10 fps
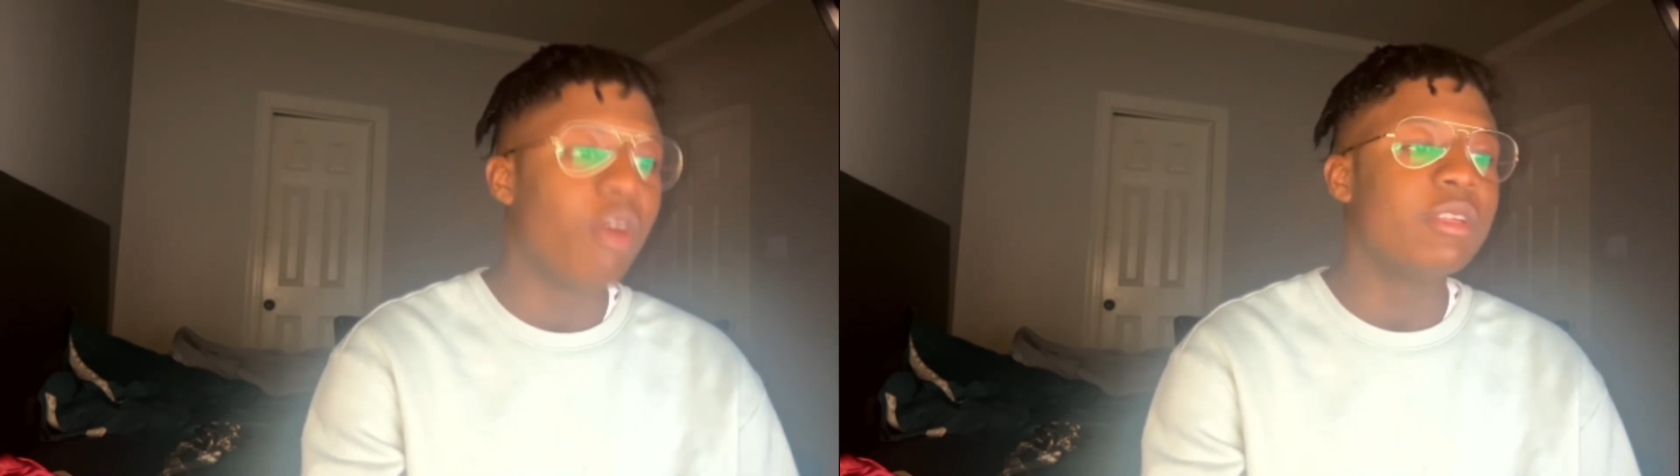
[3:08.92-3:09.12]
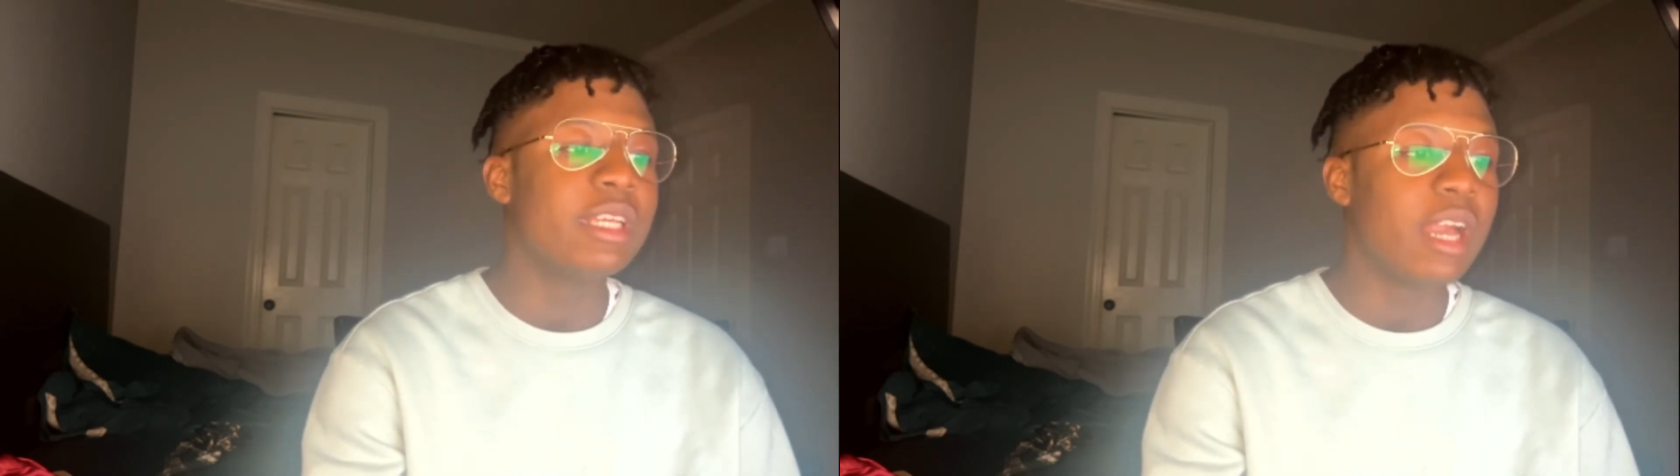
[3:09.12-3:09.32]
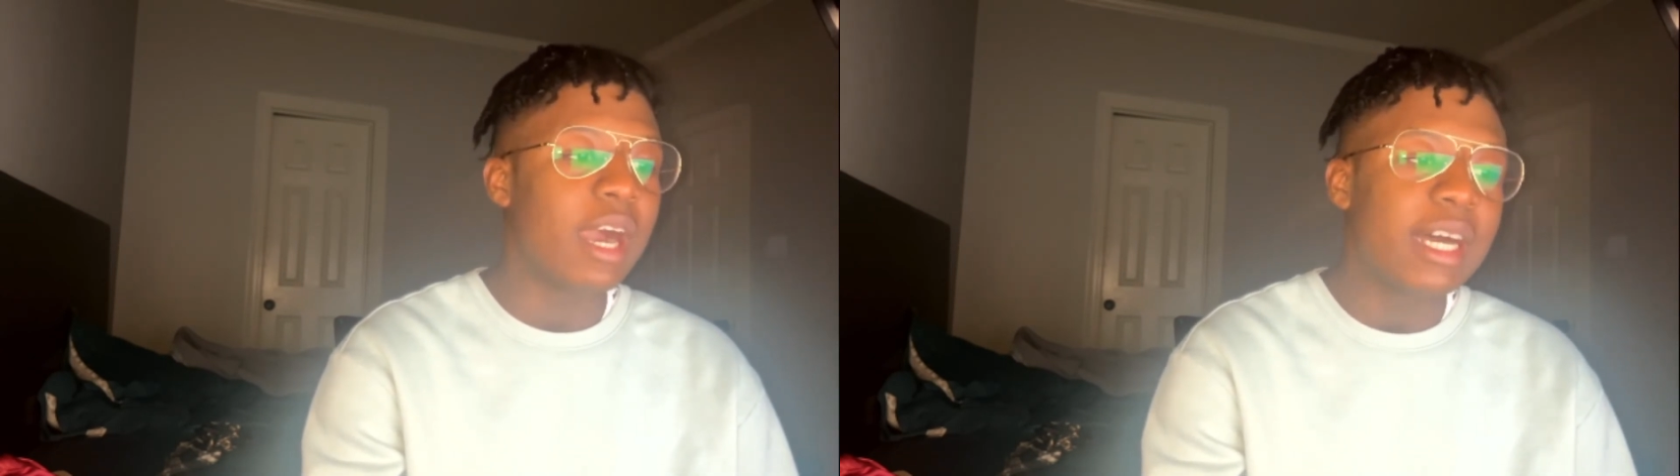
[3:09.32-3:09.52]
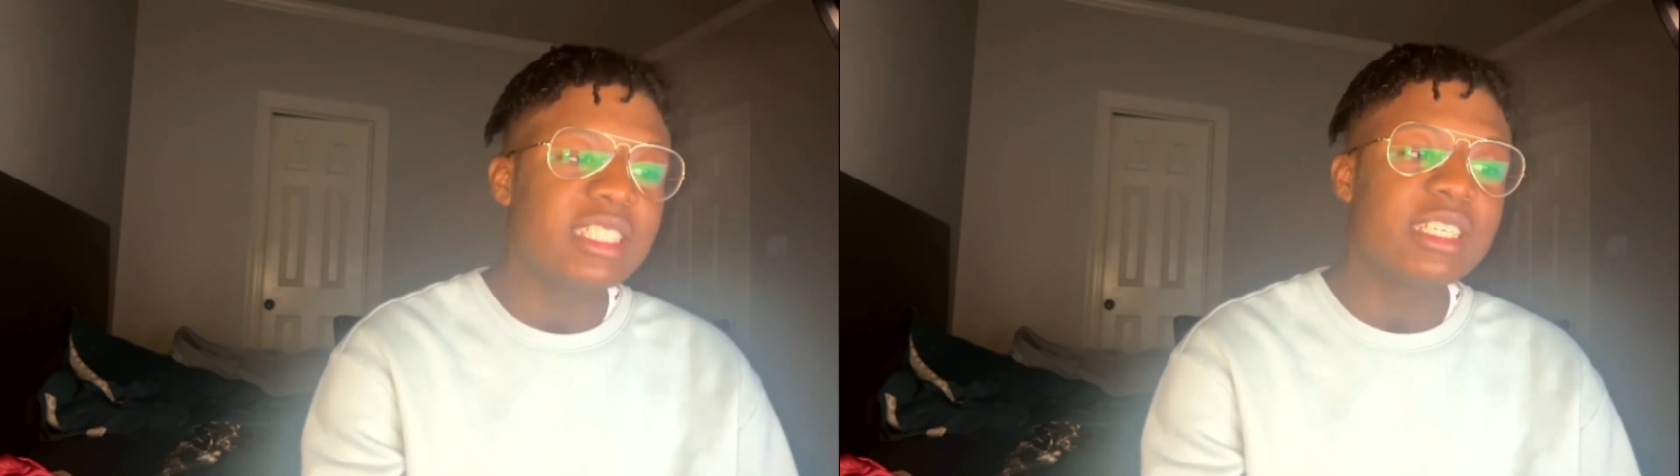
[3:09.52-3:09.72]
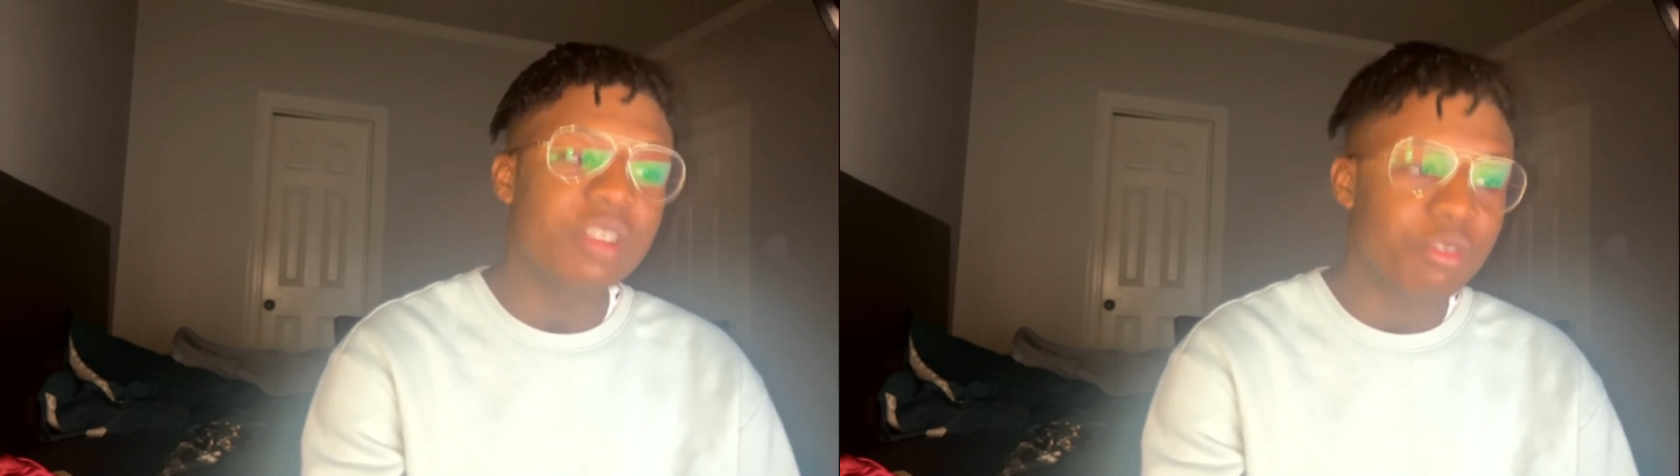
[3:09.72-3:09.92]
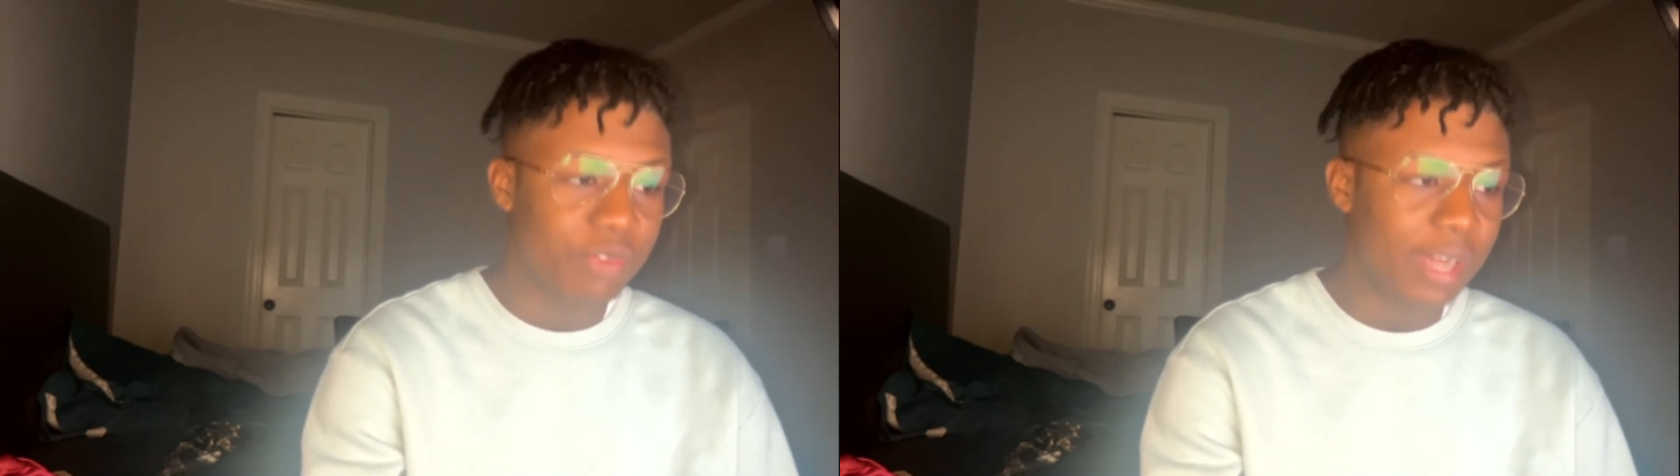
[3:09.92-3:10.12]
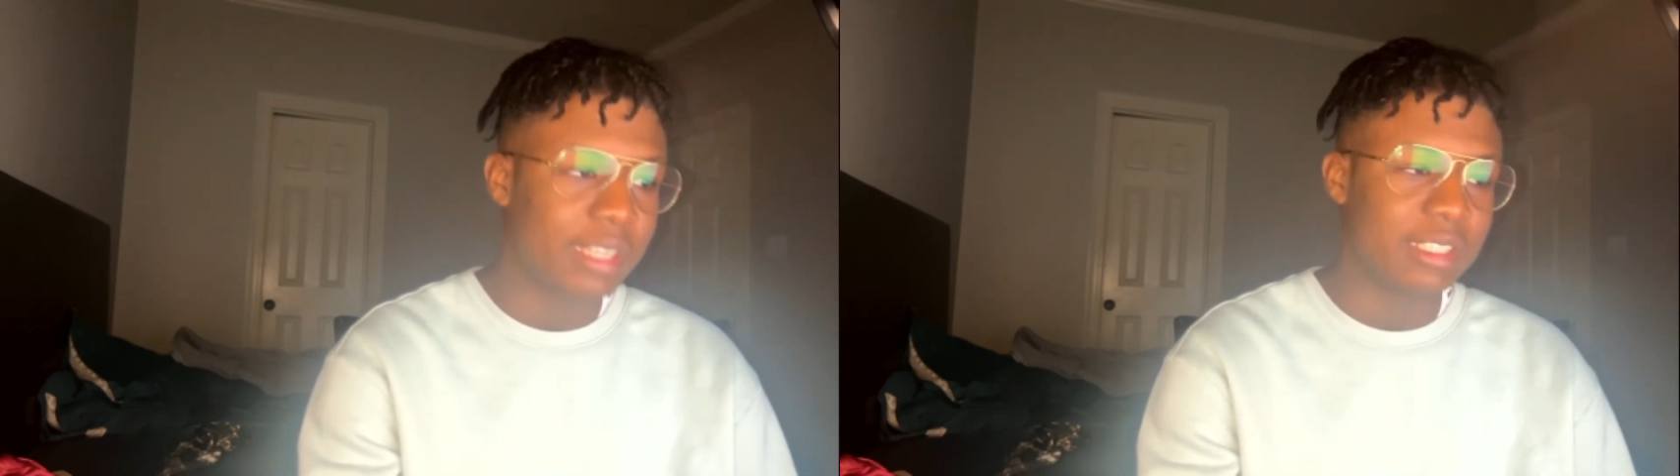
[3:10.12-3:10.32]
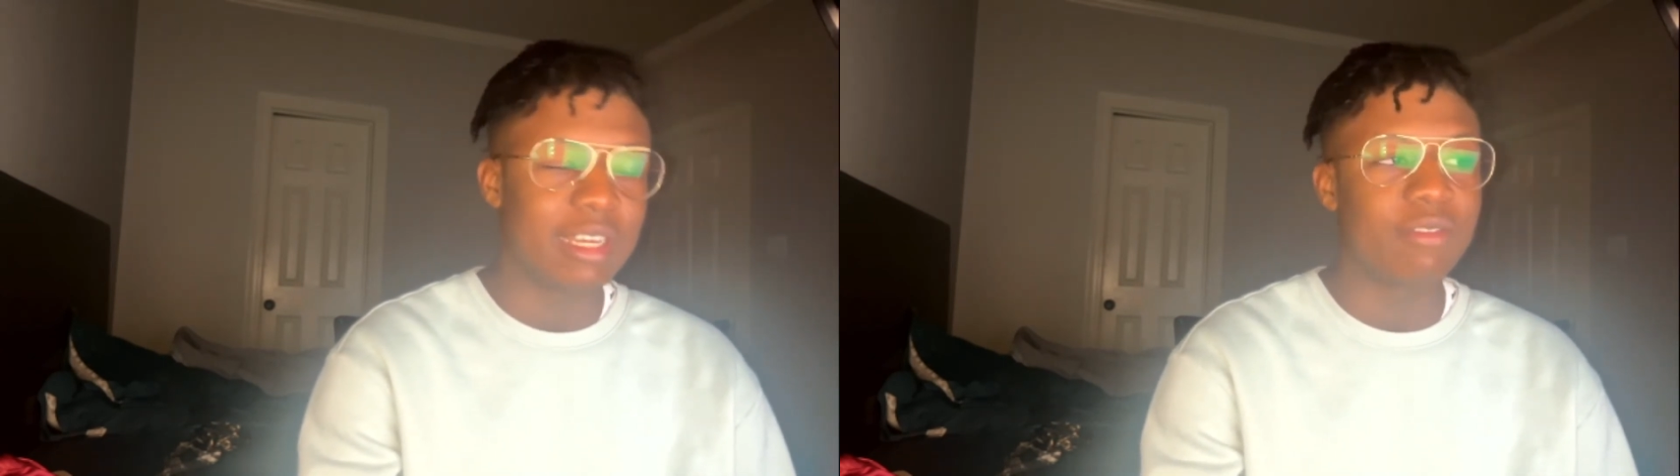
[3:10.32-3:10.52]
Only us and the
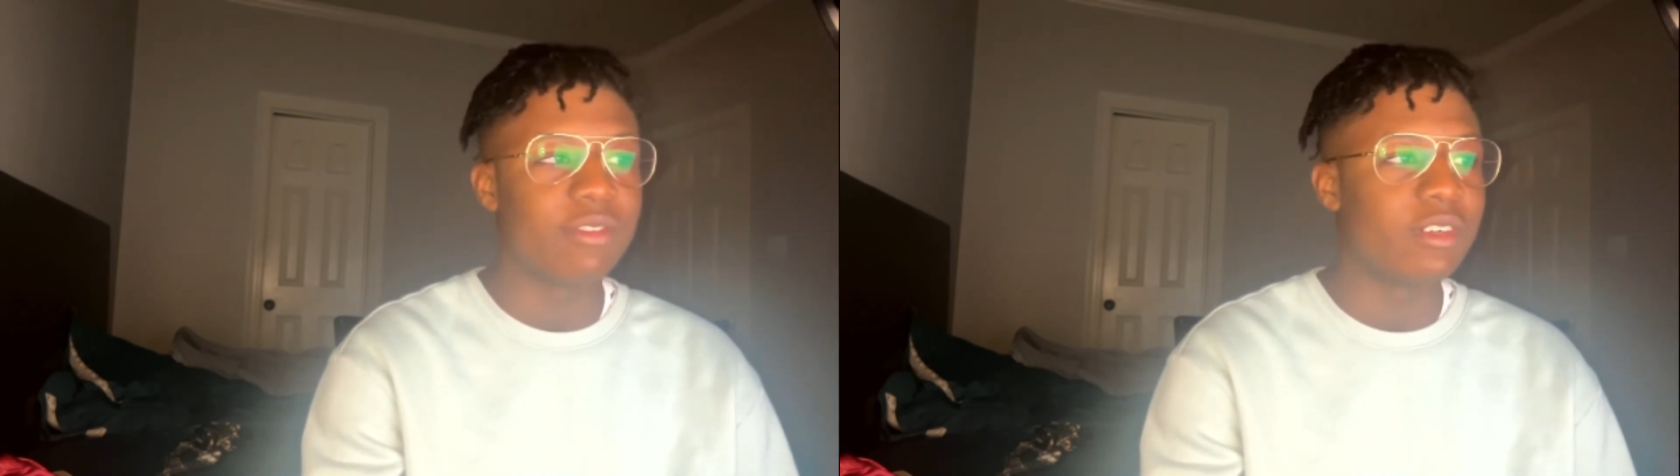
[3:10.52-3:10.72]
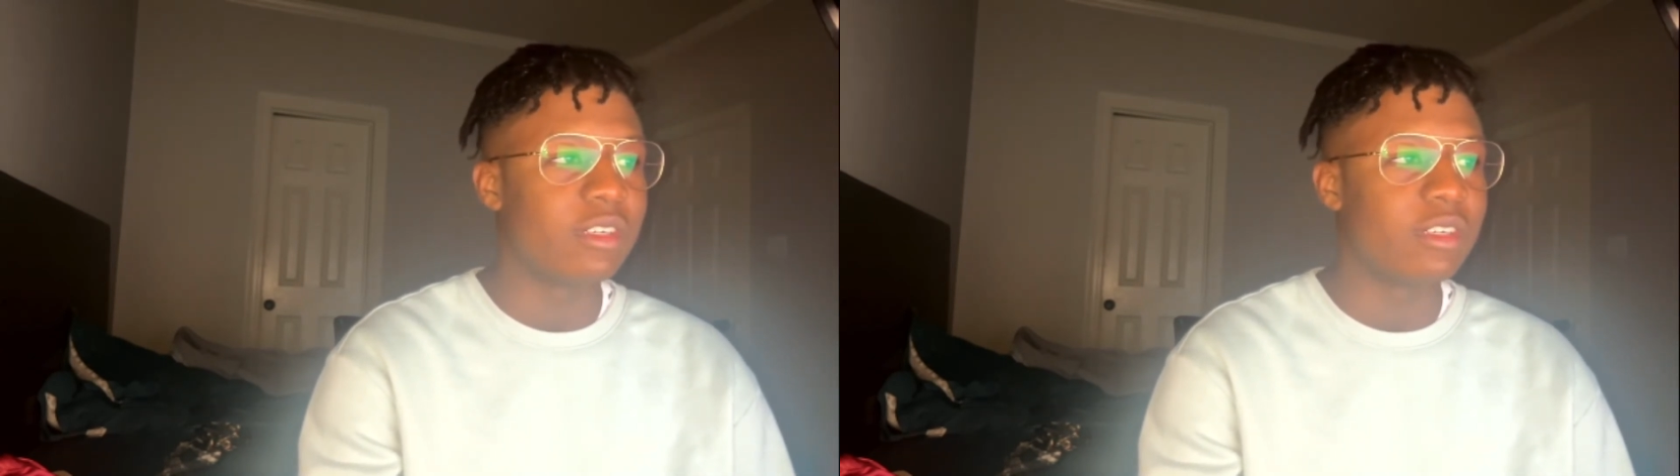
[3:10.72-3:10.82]
Rockets have